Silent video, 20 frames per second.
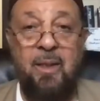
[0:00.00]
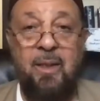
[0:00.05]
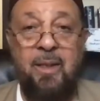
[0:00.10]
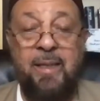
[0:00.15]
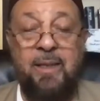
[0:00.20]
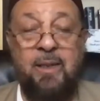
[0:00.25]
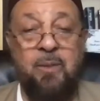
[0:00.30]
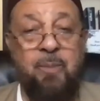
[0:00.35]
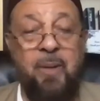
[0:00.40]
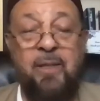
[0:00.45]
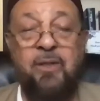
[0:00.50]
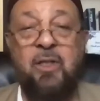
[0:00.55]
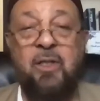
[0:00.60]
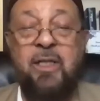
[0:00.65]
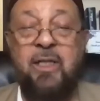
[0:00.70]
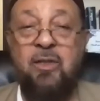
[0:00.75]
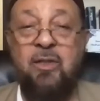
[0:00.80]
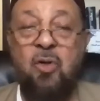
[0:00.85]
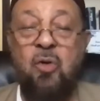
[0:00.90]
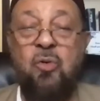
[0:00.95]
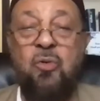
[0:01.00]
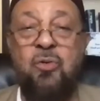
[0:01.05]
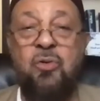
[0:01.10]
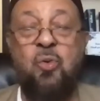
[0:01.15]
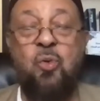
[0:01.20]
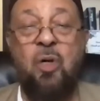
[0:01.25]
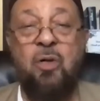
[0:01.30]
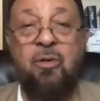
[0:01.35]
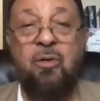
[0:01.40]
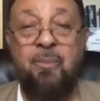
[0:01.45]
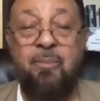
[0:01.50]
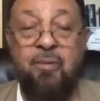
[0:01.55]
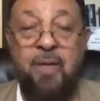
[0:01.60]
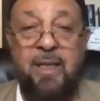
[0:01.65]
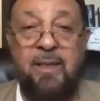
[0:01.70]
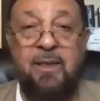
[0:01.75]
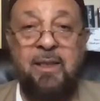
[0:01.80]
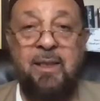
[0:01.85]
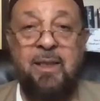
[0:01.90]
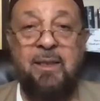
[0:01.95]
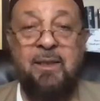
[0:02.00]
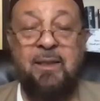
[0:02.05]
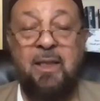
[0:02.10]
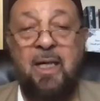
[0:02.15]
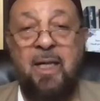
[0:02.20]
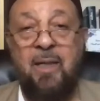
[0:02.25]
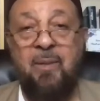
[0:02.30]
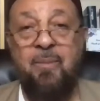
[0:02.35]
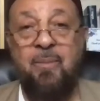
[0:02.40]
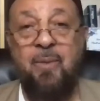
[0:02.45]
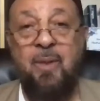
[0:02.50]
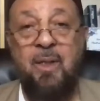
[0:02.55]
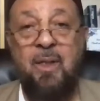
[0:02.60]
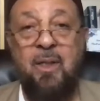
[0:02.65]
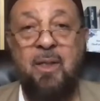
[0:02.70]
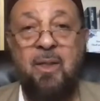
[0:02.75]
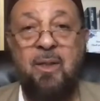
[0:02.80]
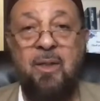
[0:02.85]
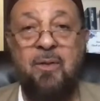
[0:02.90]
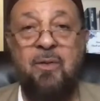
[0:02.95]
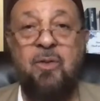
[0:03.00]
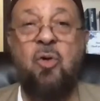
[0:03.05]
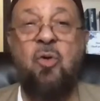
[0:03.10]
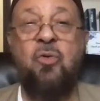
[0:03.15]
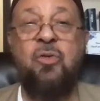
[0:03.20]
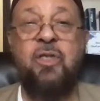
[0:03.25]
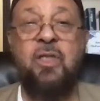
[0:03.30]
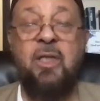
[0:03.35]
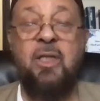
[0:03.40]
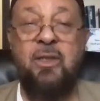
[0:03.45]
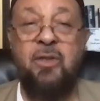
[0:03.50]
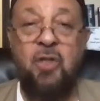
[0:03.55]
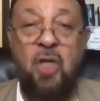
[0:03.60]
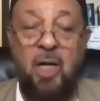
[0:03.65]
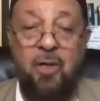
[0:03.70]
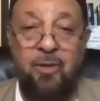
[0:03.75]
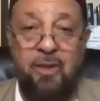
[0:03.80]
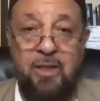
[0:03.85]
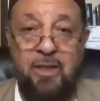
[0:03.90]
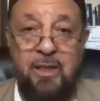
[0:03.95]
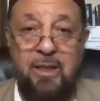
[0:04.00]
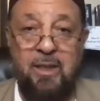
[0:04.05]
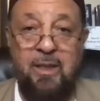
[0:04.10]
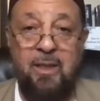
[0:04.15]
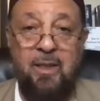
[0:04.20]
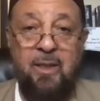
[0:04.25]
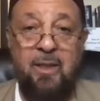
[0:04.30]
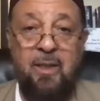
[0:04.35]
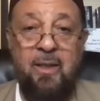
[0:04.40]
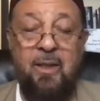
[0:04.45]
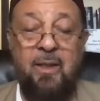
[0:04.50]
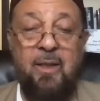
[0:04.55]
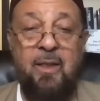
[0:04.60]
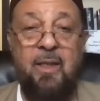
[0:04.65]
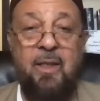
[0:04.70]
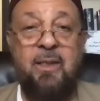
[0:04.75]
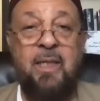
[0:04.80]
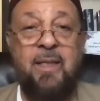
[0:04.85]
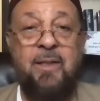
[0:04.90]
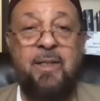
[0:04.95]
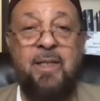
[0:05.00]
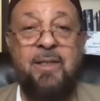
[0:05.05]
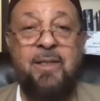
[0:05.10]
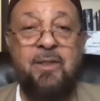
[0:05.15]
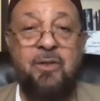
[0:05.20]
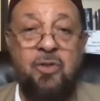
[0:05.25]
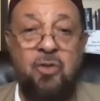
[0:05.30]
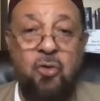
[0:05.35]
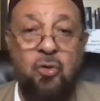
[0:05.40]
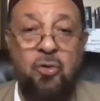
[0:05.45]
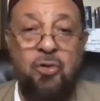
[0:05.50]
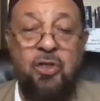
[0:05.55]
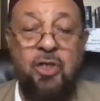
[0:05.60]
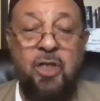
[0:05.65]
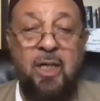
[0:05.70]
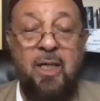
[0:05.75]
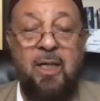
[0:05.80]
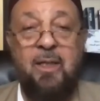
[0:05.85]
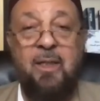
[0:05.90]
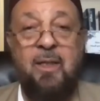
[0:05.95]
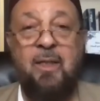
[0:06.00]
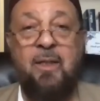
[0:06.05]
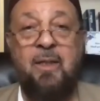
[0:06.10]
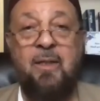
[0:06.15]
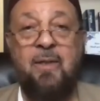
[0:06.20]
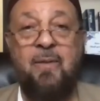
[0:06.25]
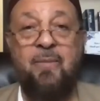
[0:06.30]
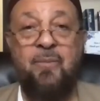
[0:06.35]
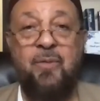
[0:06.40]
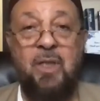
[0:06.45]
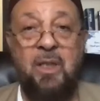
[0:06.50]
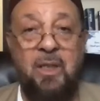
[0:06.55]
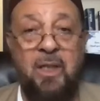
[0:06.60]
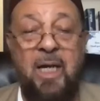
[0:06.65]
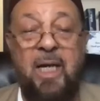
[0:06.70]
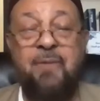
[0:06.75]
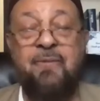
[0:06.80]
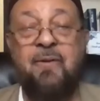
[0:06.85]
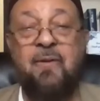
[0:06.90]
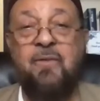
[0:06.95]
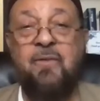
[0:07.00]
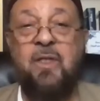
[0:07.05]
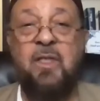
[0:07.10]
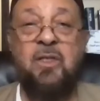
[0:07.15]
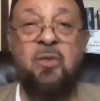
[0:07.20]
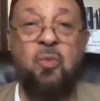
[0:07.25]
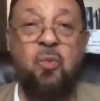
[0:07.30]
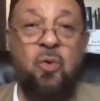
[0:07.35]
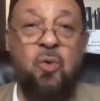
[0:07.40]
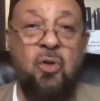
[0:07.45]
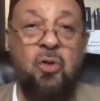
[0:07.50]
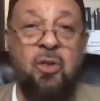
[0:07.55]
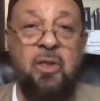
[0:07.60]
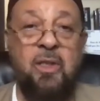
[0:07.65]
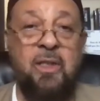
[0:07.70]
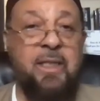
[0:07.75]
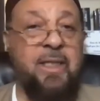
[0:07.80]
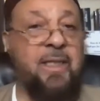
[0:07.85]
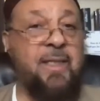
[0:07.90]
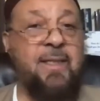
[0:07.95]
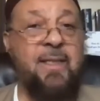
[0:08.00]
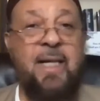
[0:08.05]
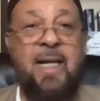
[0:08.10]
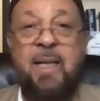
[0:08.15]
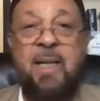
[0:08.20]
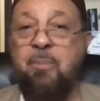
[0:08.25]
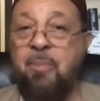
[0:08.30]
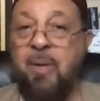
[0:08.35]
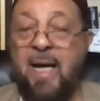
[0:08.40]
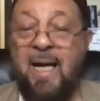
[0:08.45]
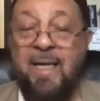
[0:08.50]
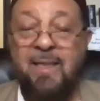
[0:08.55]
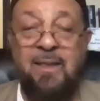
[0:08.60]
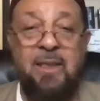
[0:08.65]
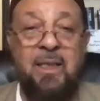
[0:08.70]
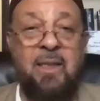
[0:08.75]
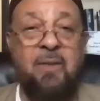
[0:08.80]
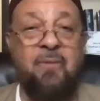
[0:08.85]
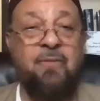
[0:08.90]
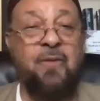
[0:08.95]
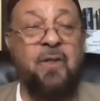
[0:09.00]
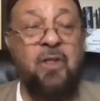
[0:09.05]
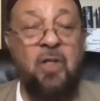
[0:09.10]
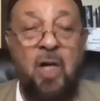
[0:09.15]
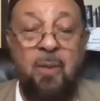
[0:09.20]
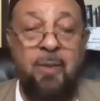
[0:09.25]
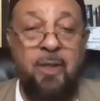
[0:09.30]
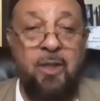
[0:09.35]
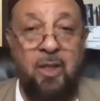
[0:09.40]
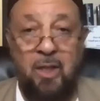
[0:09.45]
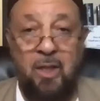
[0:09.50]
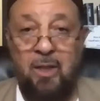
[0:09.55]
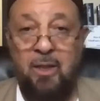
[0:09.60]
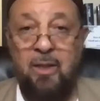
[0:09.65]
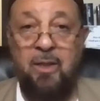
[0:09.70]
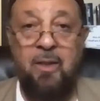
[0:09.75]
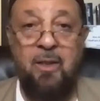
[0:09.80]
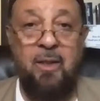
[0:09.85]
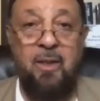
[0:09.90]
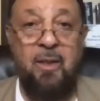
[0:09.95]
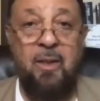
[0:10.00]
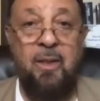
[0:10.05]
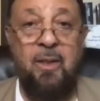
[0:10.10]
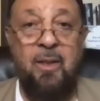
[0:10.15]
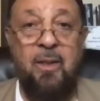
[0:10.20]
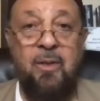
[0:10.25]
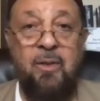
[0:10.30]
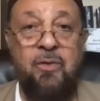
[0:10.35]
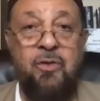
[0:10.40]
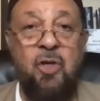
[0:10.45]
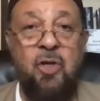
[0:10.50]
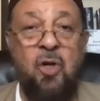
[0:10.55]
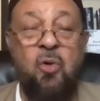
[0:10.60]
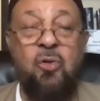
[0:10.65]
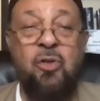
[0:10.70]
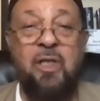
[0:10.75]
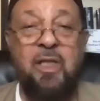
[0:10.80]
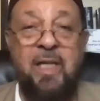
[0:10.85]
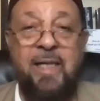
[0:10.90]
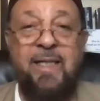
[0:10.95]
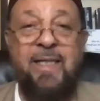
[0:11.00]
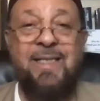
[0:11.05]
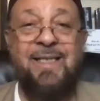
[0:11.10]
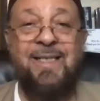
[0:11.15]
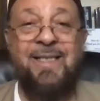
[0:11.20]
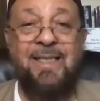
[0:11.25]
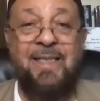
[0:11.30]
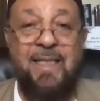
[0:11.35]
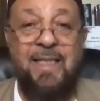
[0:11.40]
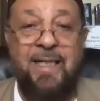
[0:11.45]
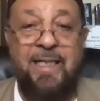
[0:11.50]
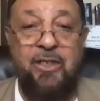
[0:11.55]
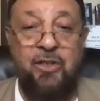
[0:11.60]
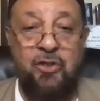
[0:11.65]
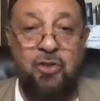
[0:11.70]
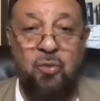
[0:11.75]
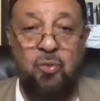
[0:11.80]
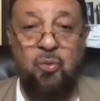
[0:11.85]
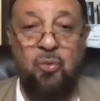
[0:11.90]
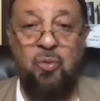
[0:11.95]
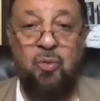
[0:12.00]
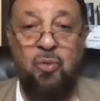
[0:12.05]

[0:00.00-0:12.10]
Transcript: especially those who are embracing Islam, those in authority, that this dunya, the life of this world, is a passing phenomenon. Don't let it seize you.